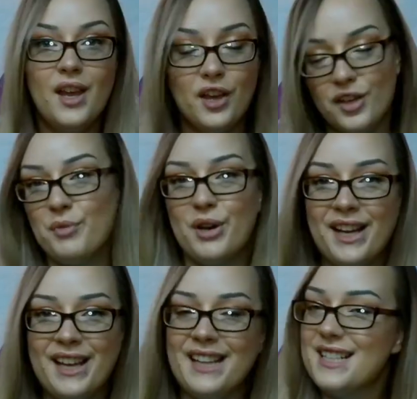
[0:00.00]
Good
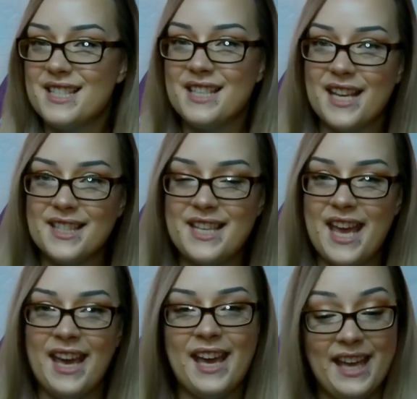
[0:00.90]
morning, it is the next
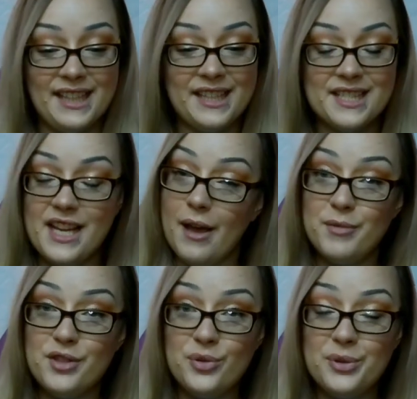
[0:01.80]
day and it is time
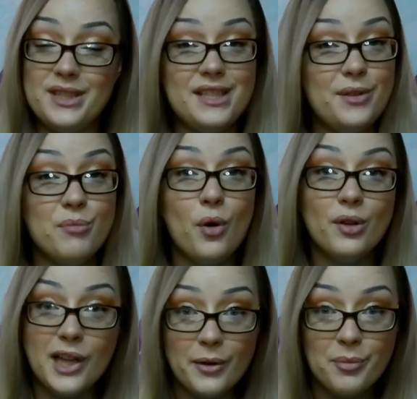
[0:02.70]
to
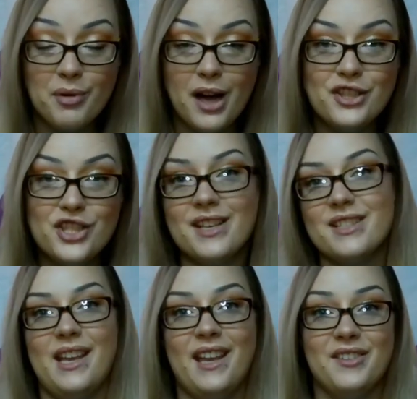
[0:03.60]
demold our
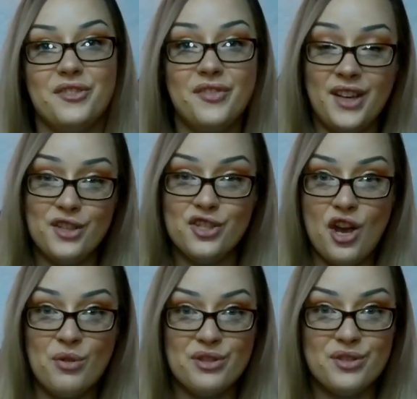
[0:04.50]
projects and finish
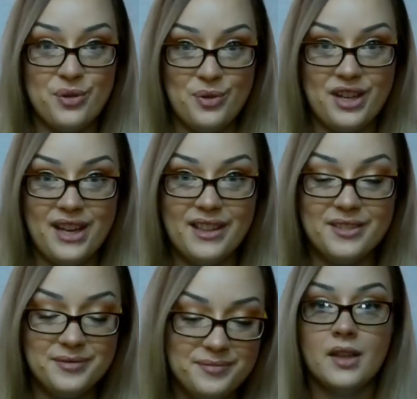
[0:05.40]
our story.
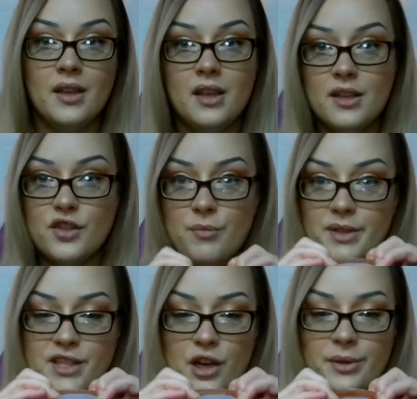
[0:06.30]
So I'm
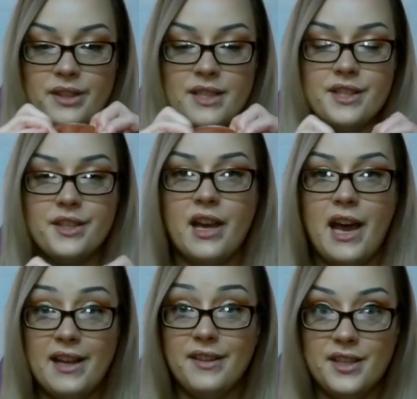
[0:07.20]
going to start with this little
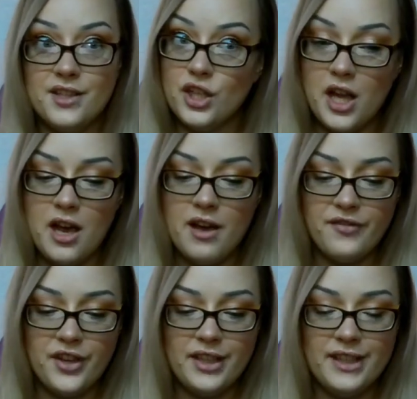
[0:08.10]
guy. These are not
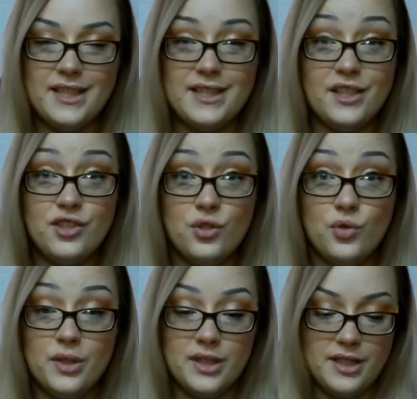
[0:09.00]
very easy
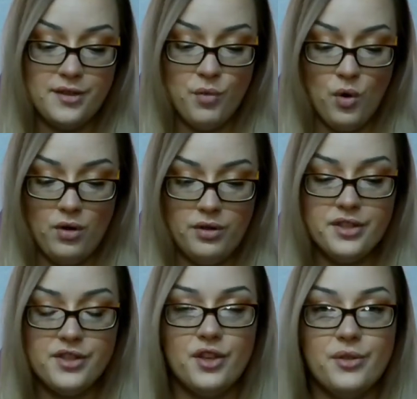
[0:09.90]
to demold,
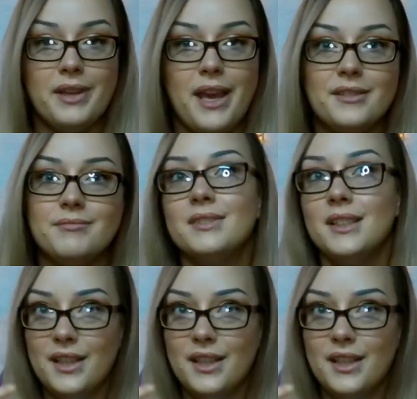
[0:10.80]
so again,